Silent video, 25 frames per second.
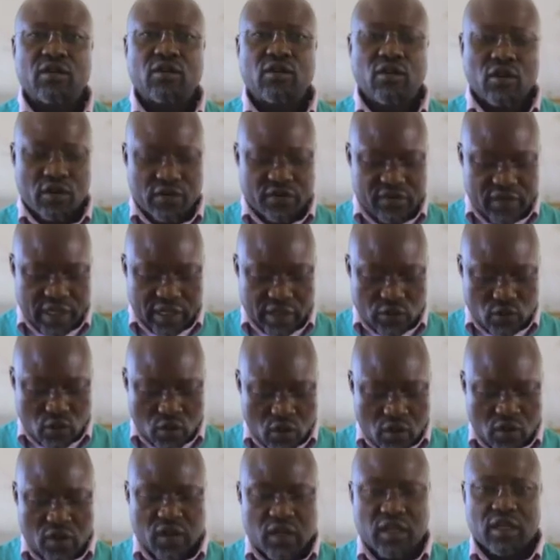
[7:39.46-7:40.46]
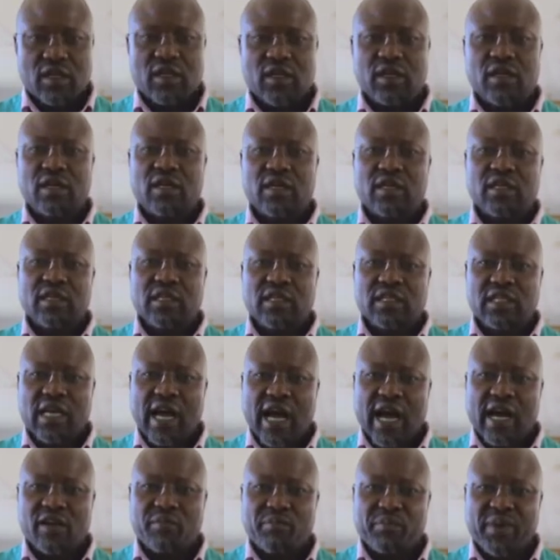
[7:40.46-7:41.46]
of the tooth. This
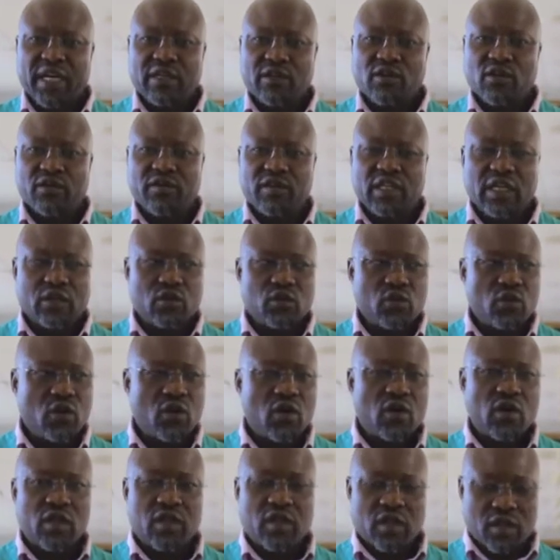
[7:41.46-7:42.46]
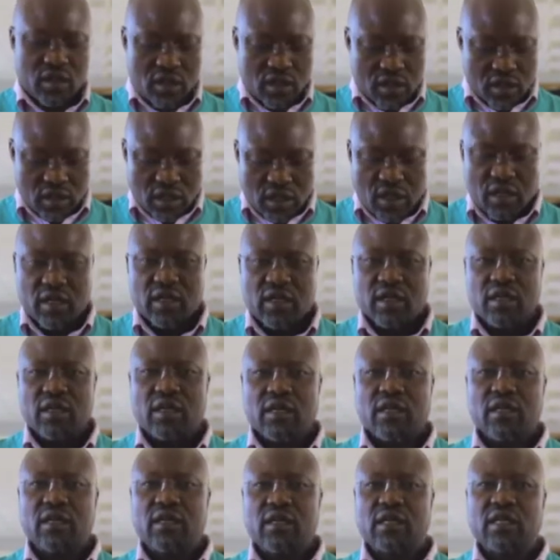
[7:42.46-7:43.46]
hard part of the tooth
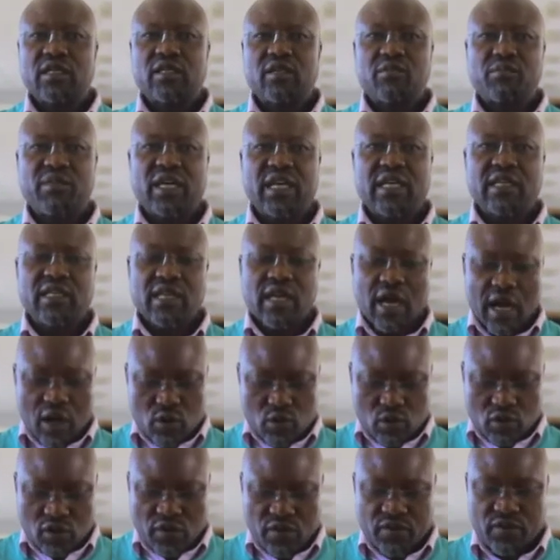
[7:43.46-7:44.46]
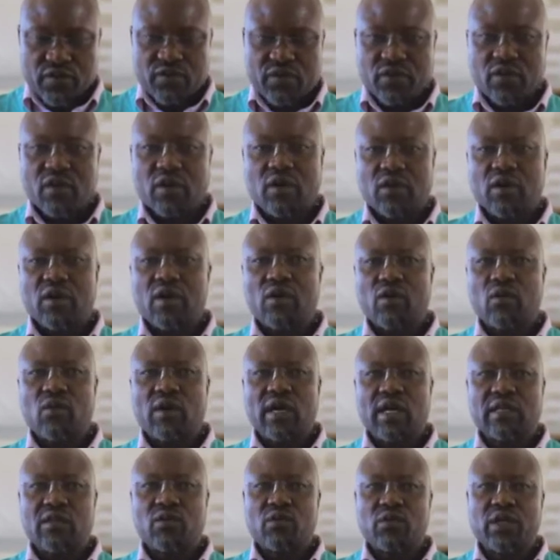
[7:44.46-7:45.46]
is made out of
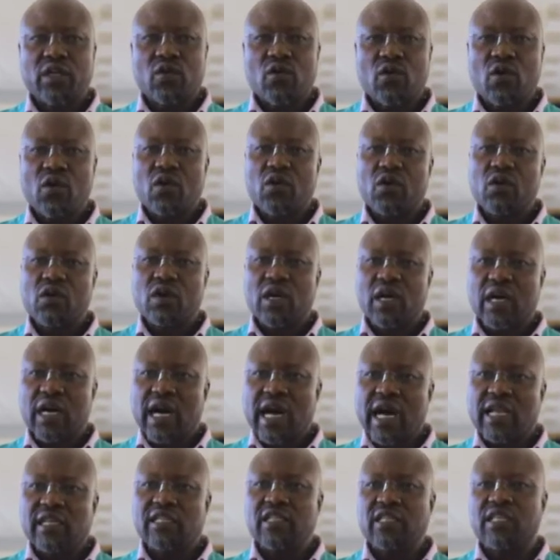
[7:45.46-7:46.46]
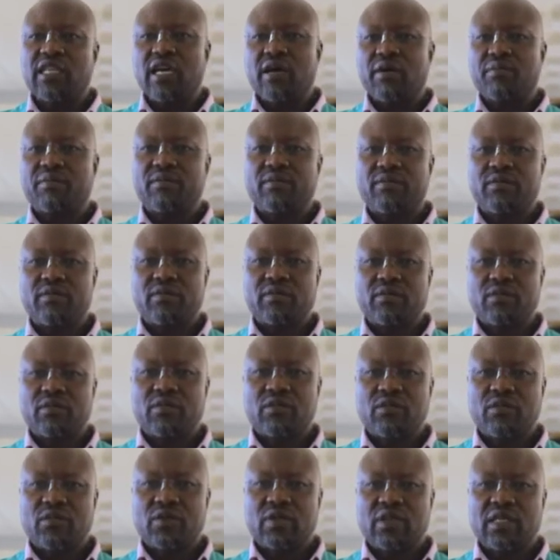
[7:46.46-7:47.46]
what we call calcium.
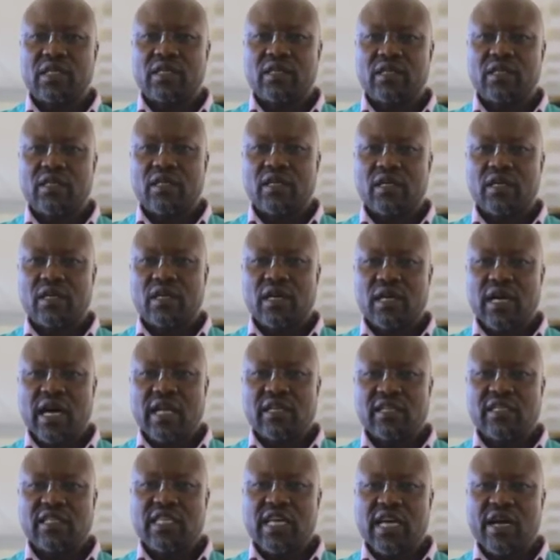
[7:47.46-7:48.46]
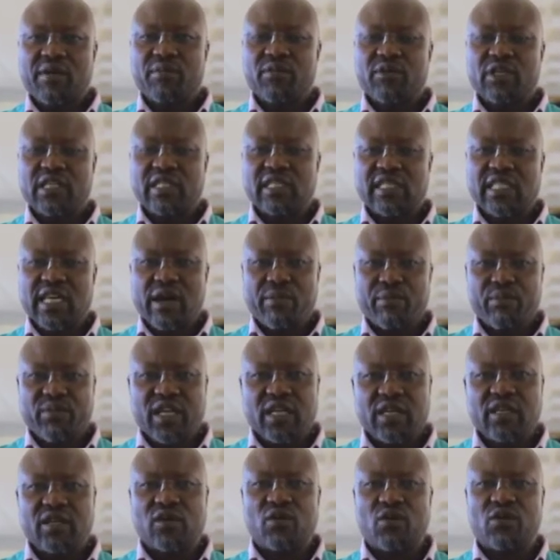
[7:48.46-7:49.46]
Calcium is a
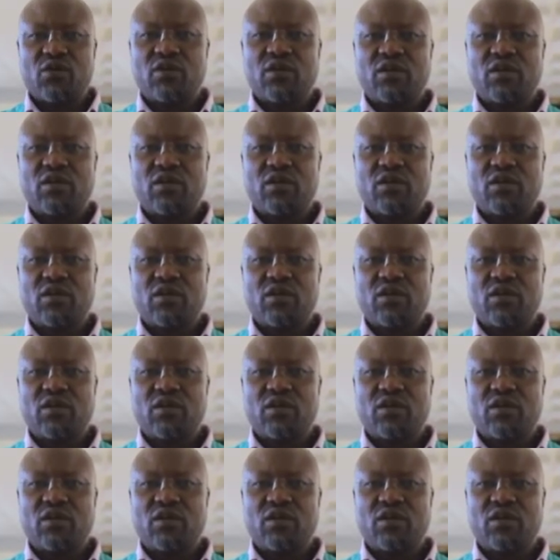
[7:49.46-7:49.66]
mineral,